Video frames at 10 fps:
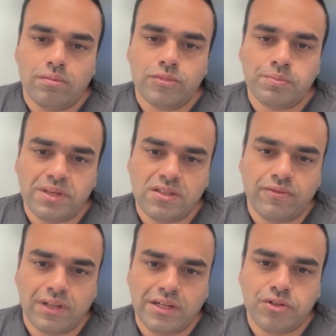
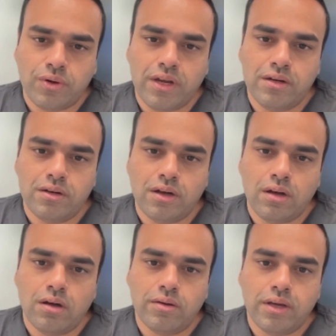specifically trained
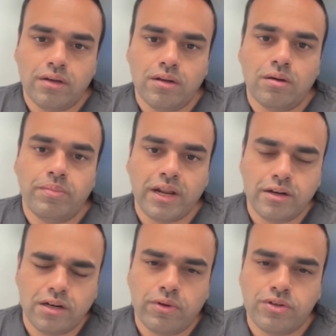in
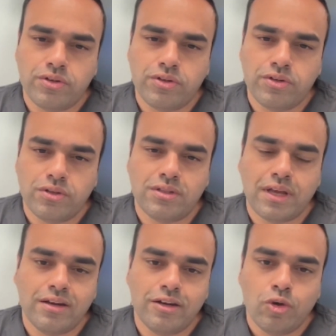brain interventions.
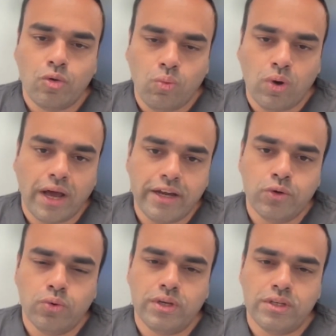And what I
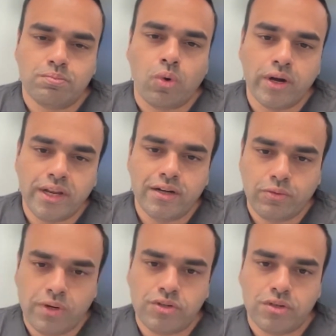do is body
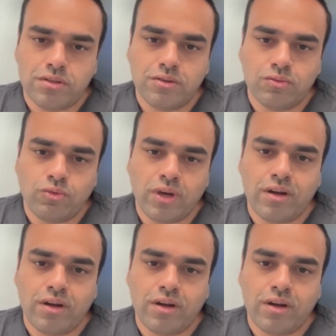interventions, where